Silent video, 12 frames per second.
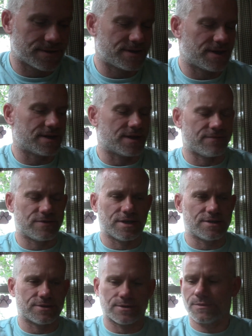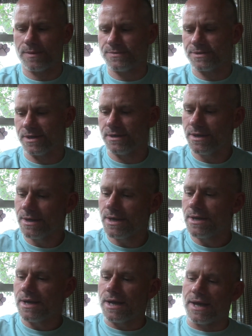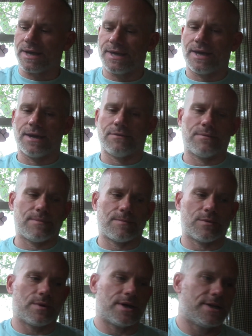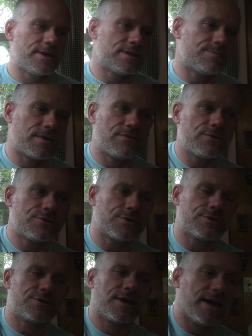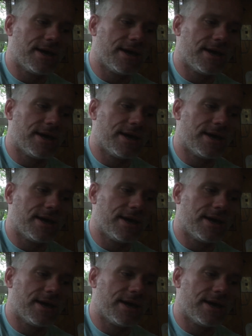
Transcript: think they've changed their website. I can't remember what it is, but if you search Hay